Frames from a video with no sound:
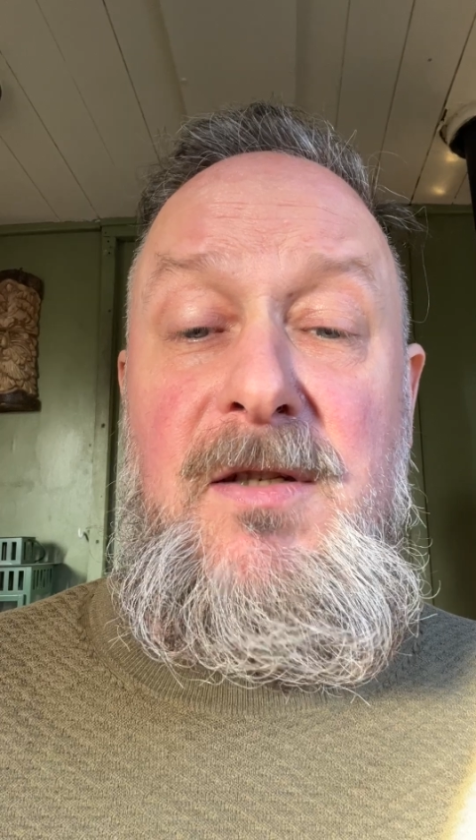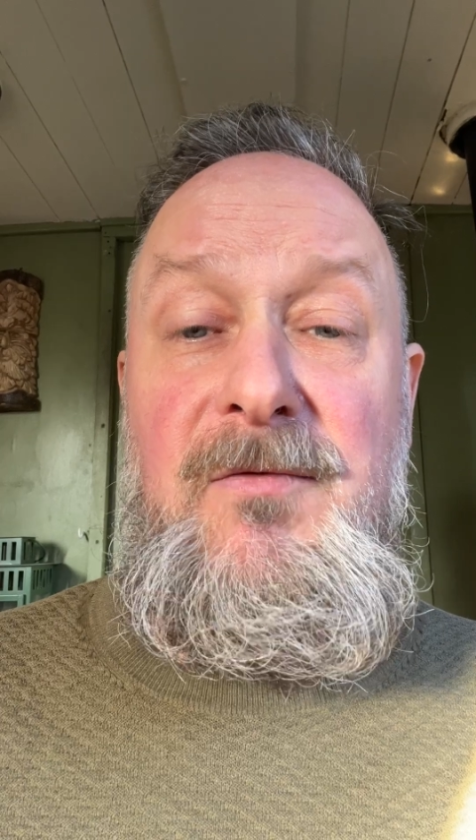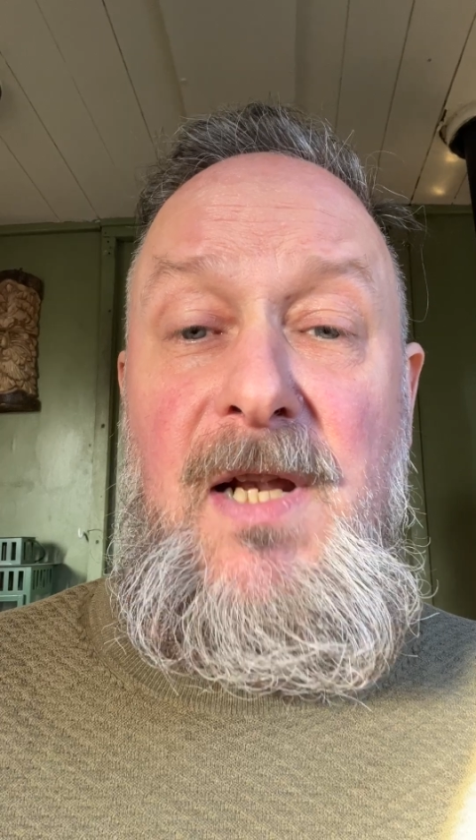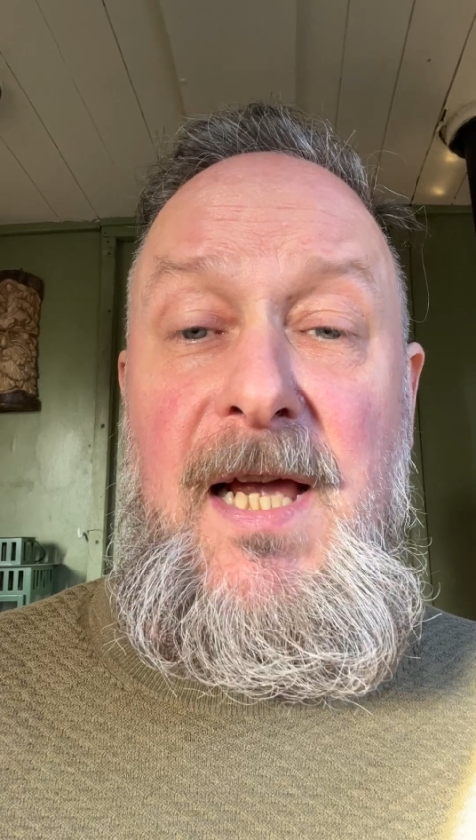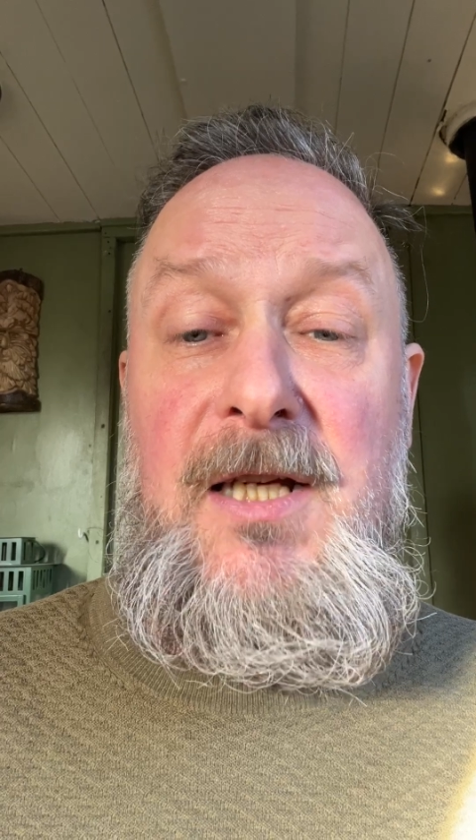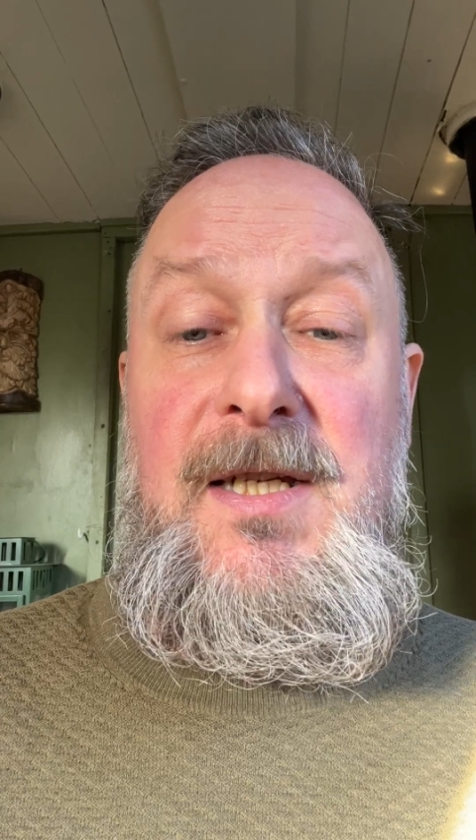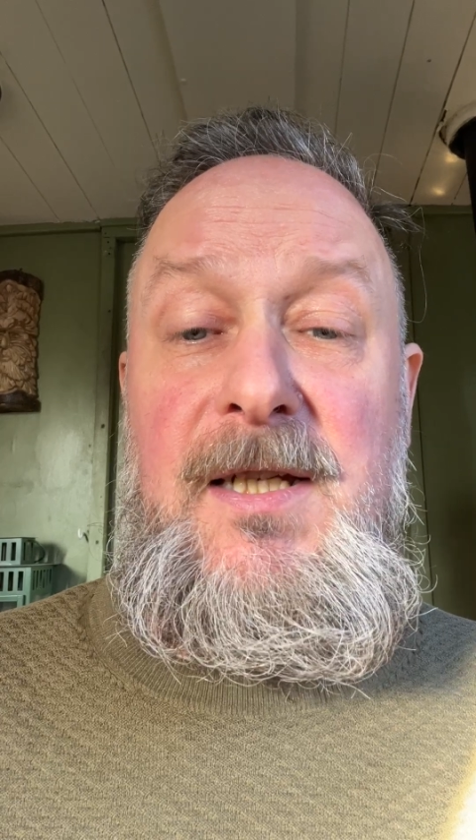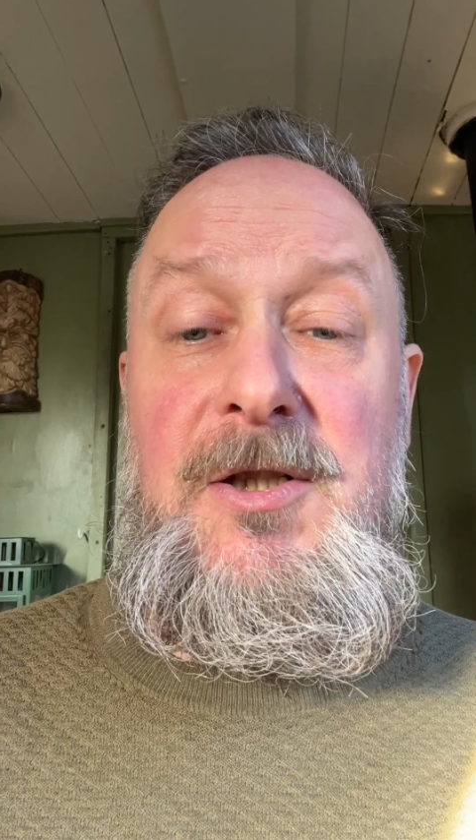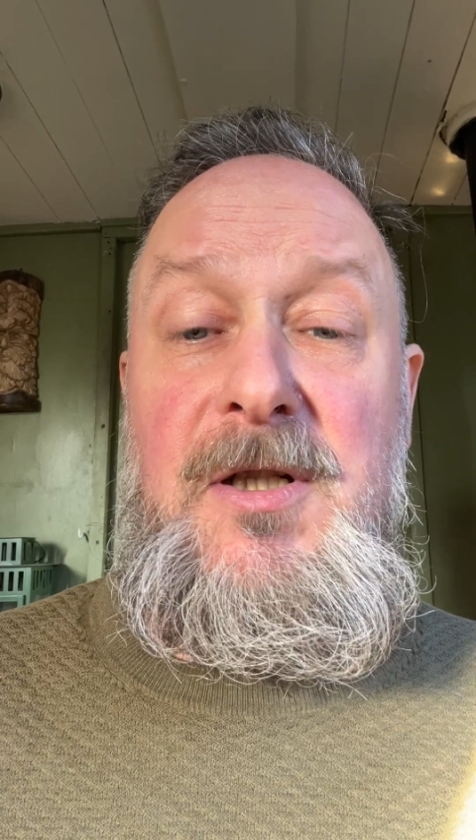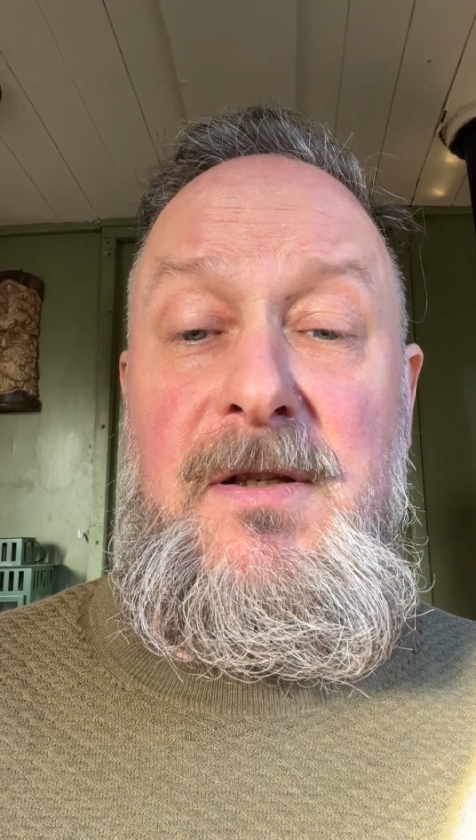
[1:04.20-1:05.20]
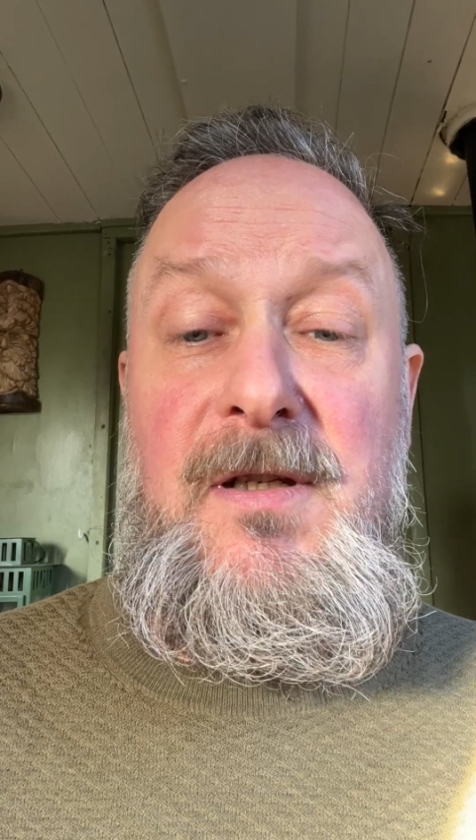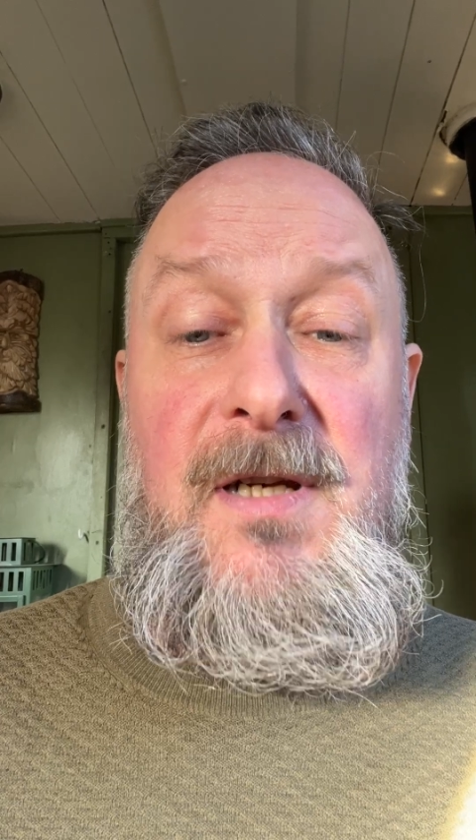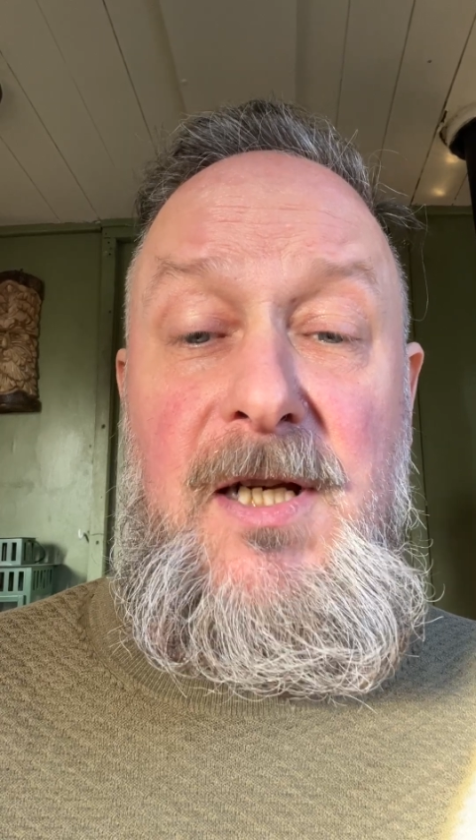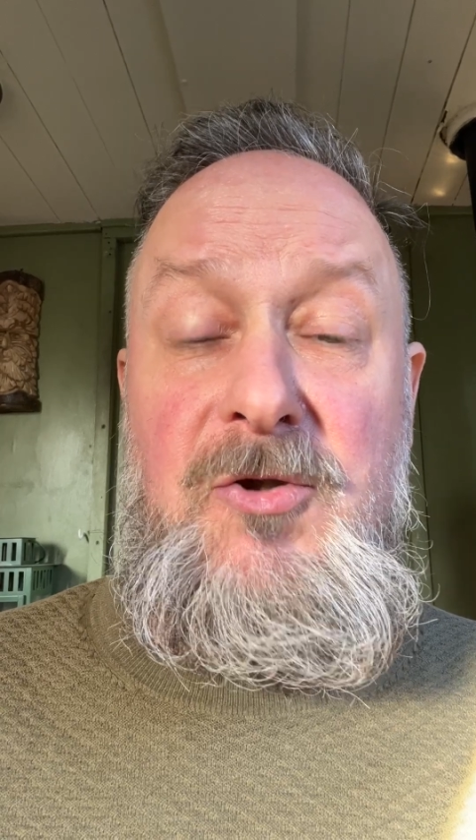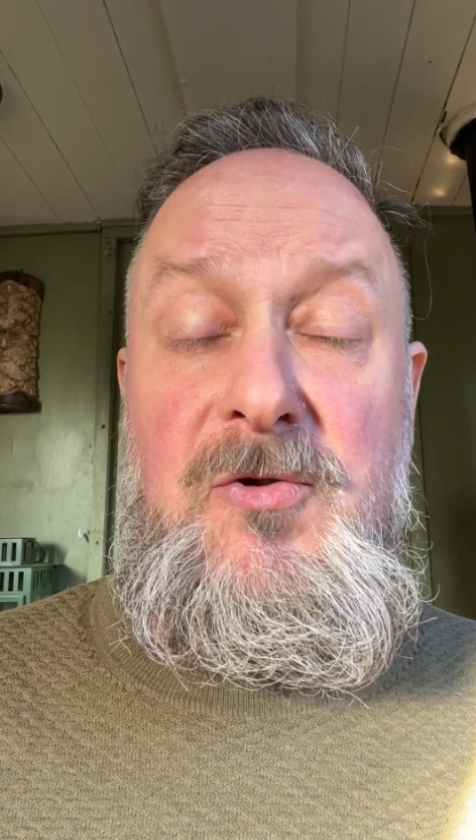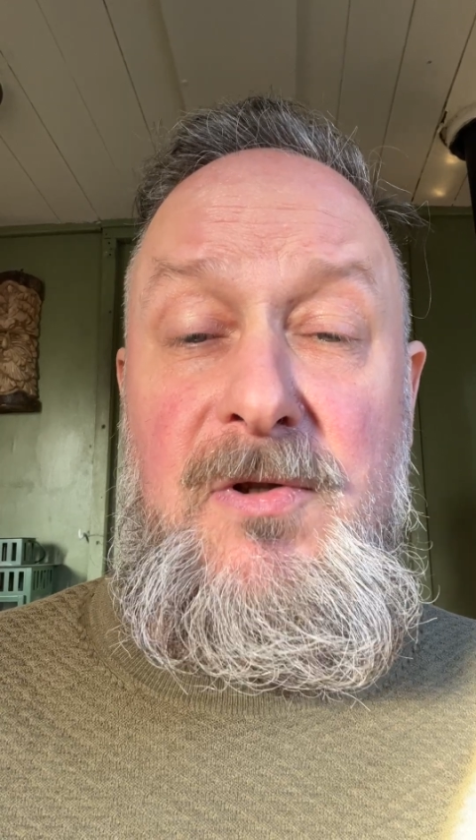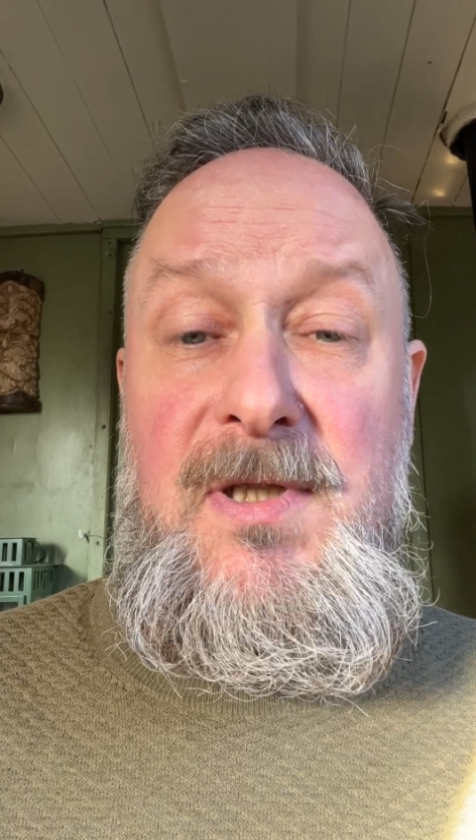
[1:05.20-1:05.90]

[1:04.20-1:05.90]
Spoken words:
the relaxation, the natural